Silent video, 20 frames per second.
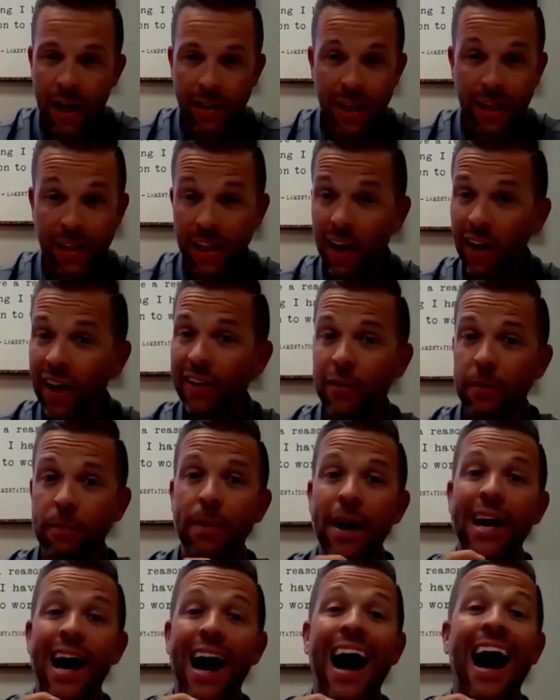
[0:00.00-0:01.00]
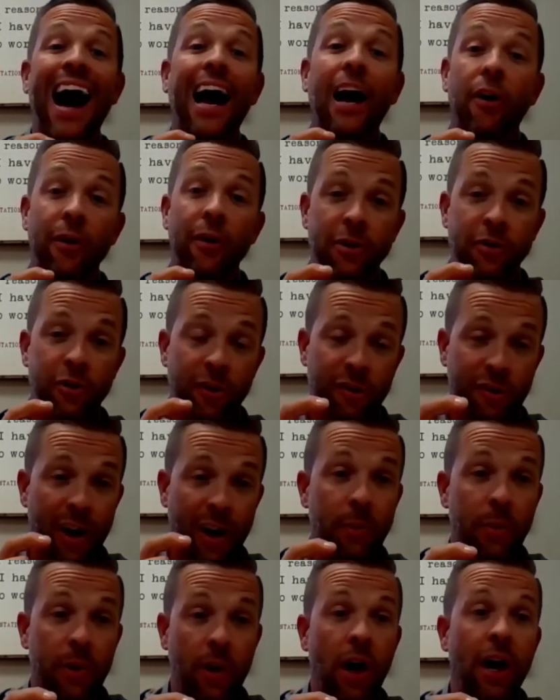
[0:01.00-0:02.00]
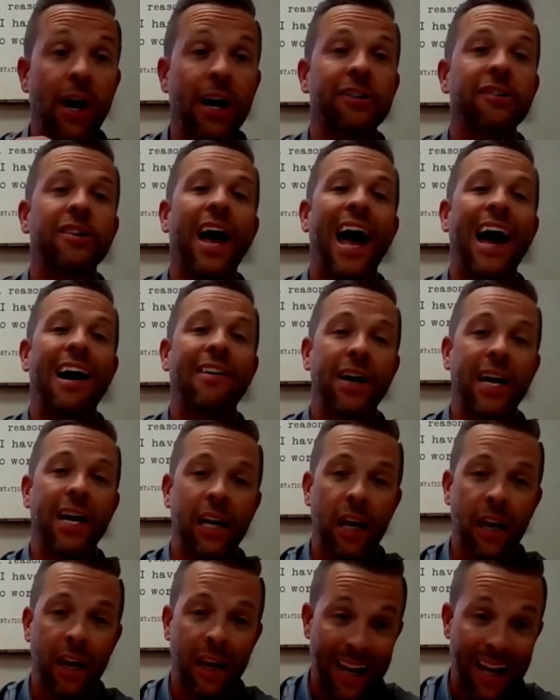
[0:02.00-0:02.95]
that they'll even pay a higher interest rate with us to have a